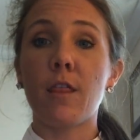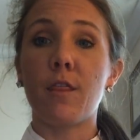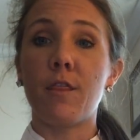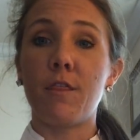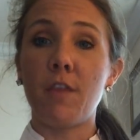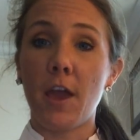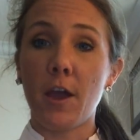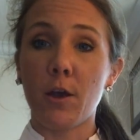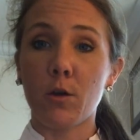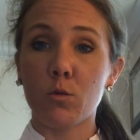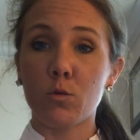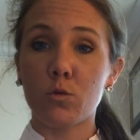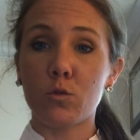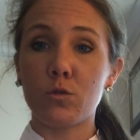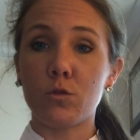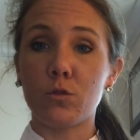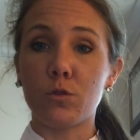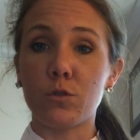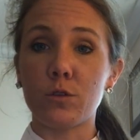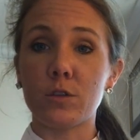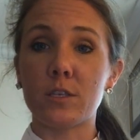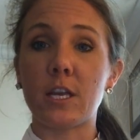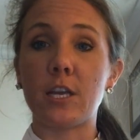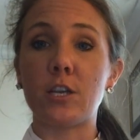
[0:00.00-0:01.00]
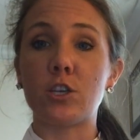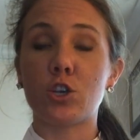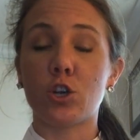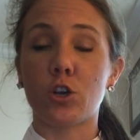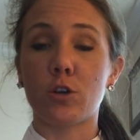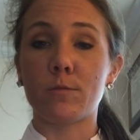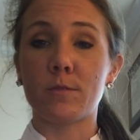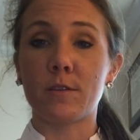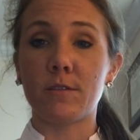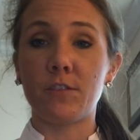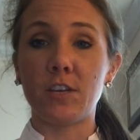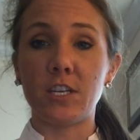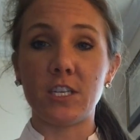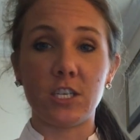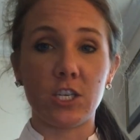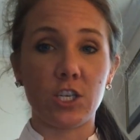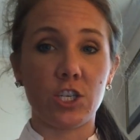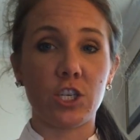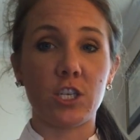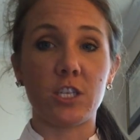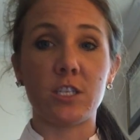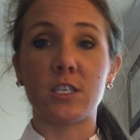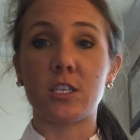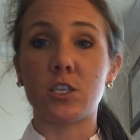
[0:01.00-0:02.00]
their rules in terms of
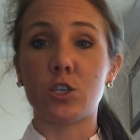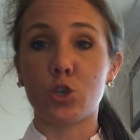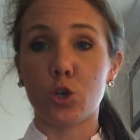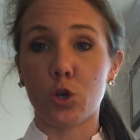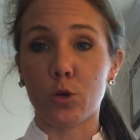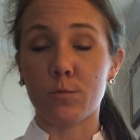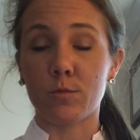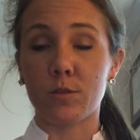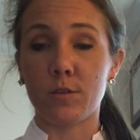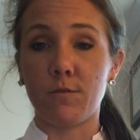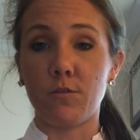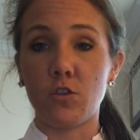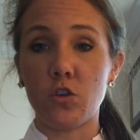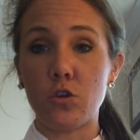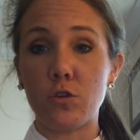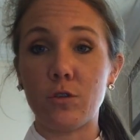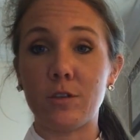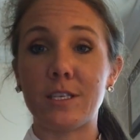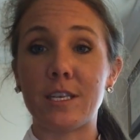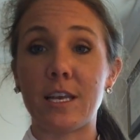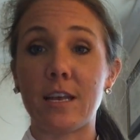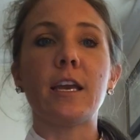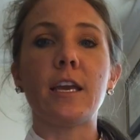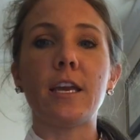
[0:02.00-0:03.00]
conditions, in terms of use.